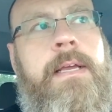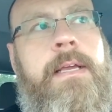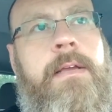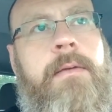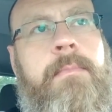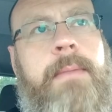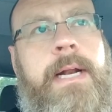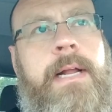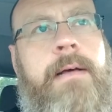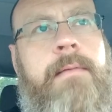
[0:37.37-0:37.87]

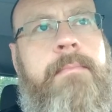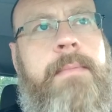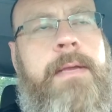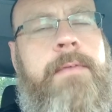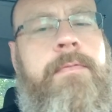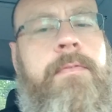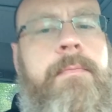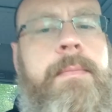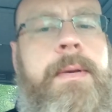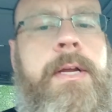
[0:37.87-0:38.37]
You may not
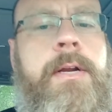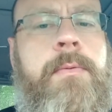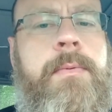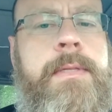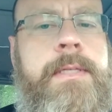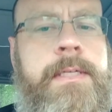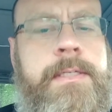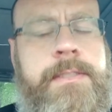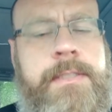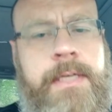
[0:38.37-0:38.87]
be familiar
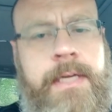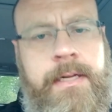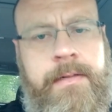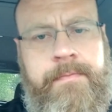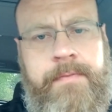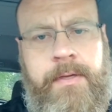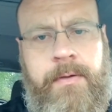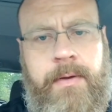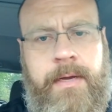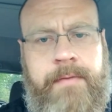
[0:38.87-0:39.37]
with this yet.
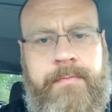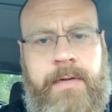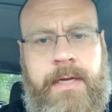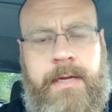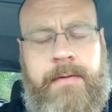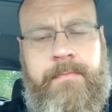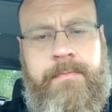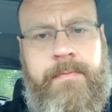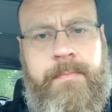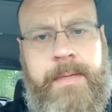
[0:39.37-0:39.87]
If you have
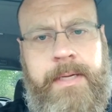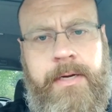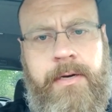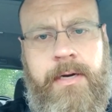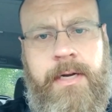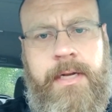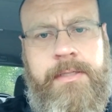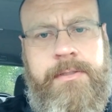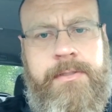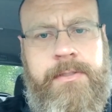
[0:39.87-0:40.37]
not
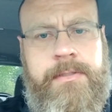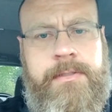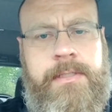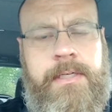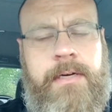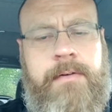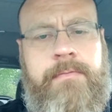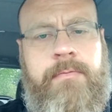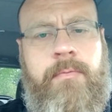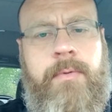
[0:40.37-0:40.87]
familiarized
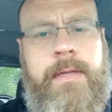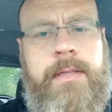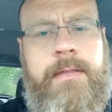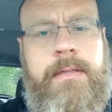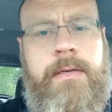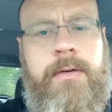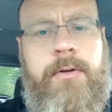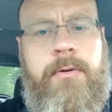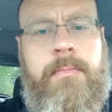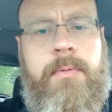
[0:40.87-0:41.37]
yourself with
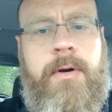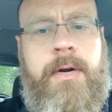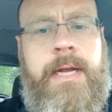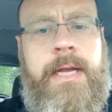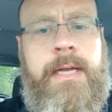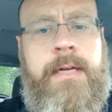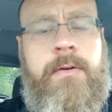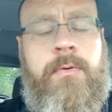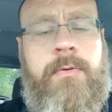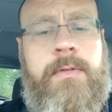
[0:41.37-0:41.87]
the Uber
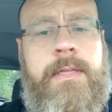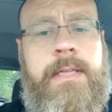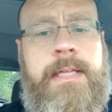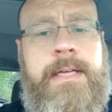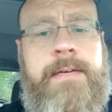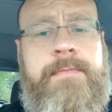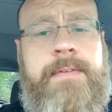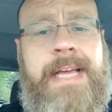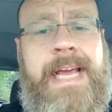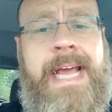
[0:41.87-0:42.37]
and or the
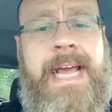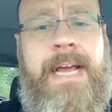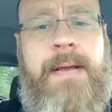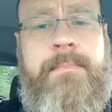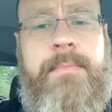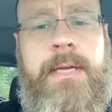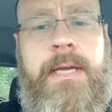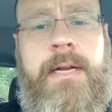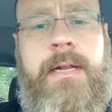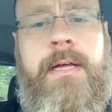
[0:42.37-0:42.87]
Lyft
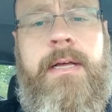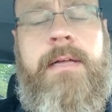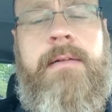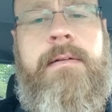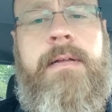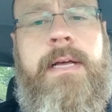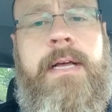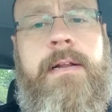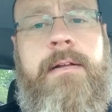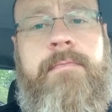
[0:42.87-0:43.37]
app yet, I
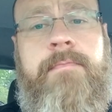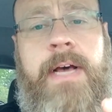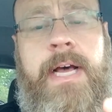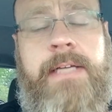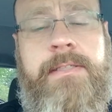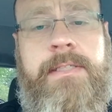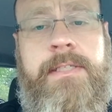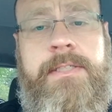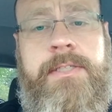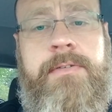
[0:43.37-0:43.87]

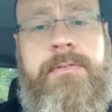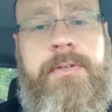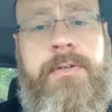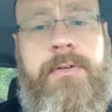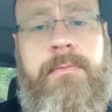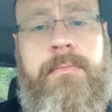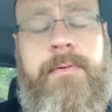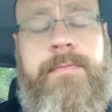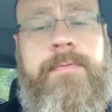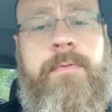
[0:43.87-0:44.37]
advise that you
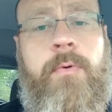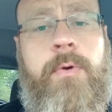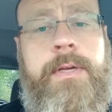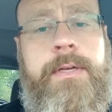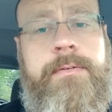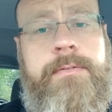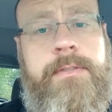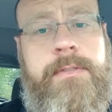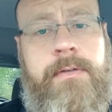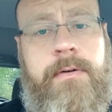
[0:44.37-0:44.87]
do before
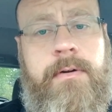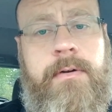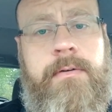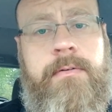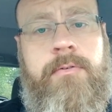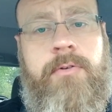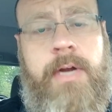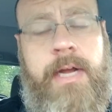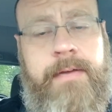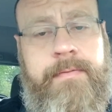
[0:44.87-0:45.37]
you
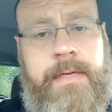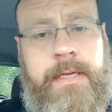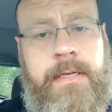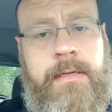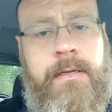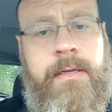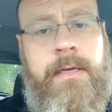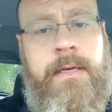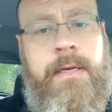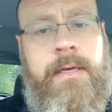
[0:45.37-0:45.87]
start driving.
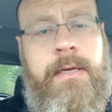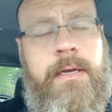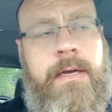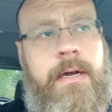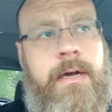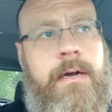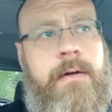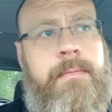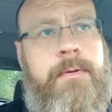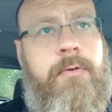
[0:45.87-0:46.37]
It
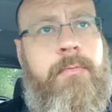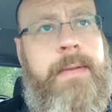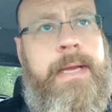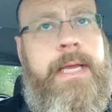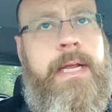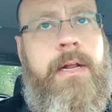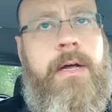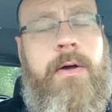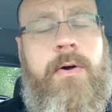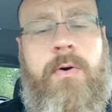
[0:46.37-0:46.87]
will
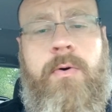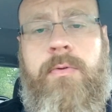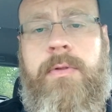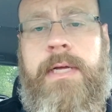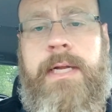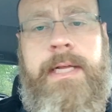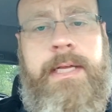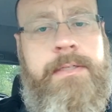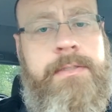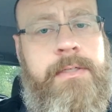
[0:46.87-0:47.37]
make it a whole
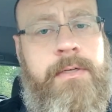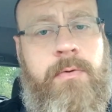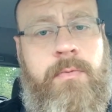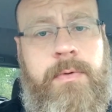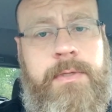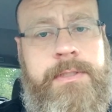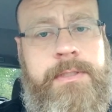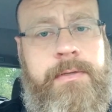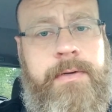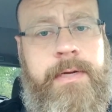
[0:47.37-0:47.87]
lot easier
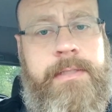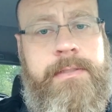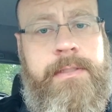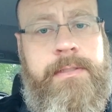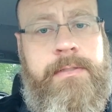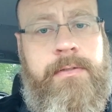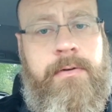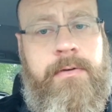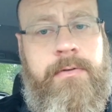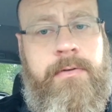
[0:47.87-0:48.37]
once you actually
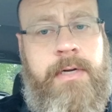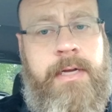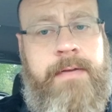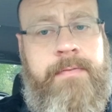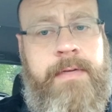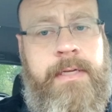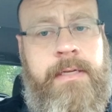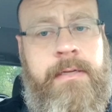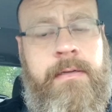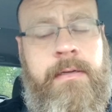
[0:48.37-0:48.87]
start
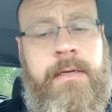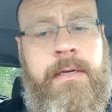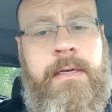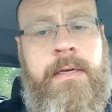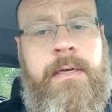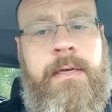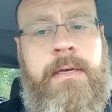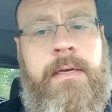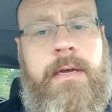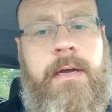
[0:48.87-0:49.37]
driving.
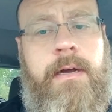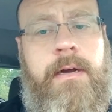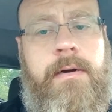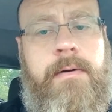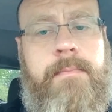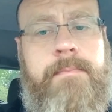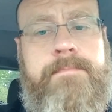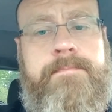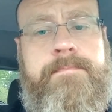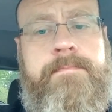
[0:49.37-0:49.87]

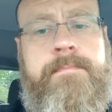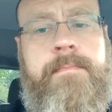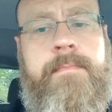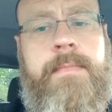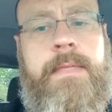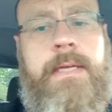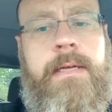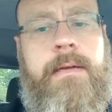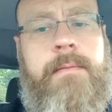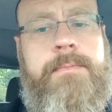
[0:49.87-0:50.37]

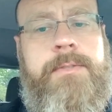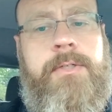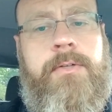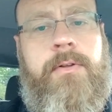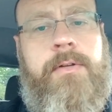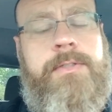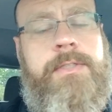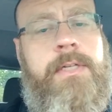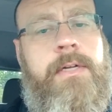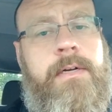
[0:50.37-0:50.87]
I'm sure
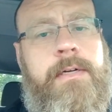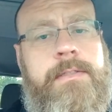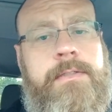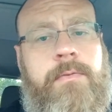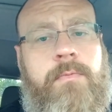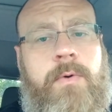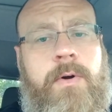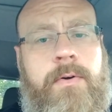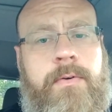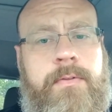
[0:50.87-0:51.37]
there's tons
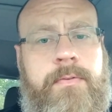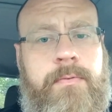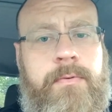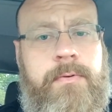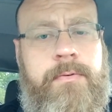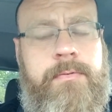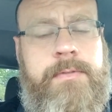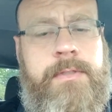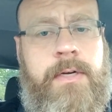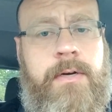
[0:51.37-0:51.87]
of
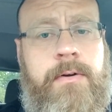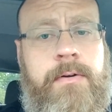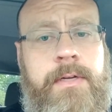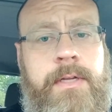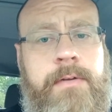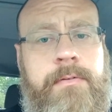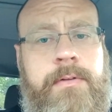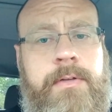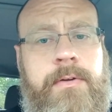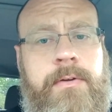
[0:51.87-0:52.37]
walkthroughs on
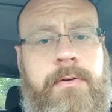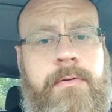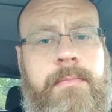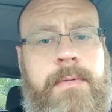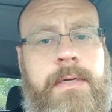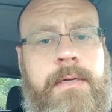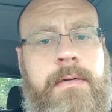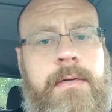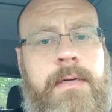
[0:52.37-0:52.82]
YouTube.